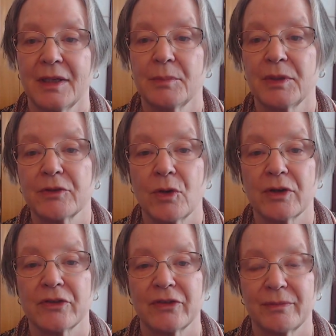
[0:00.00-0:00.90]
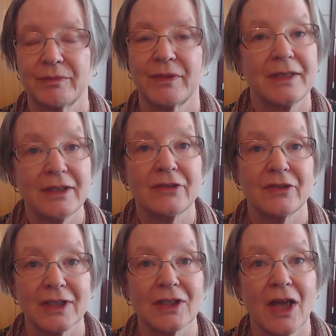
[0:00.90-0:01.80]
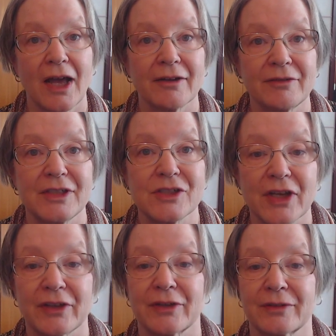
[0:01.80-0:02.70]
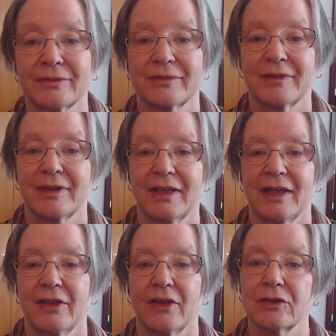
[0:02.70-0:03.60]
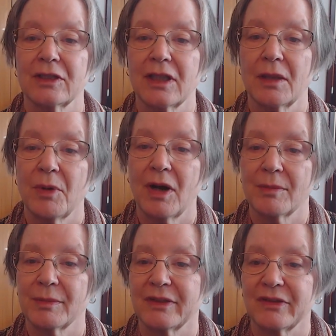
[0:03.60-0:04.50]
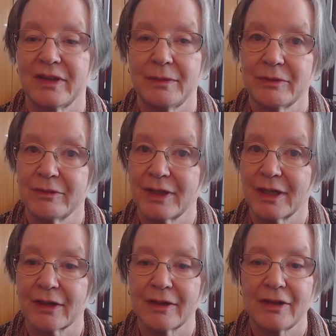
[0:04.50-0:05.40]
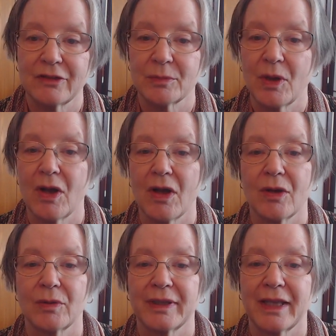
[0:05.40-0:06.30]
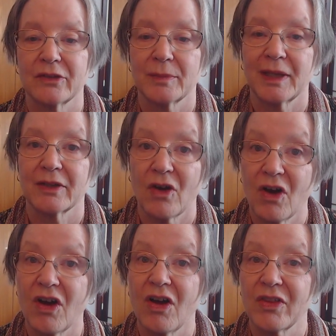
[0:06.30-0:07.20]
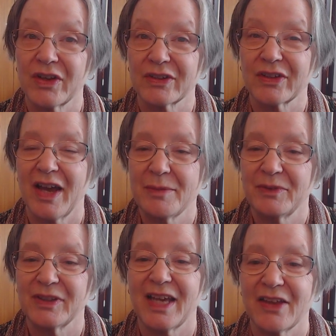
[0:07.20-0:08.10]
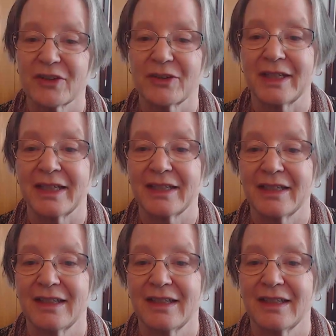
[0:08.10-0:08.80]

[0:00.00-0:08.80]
But of course, they did see a lot of each other. Their little apartment seemed very small when they spent all their time together in it,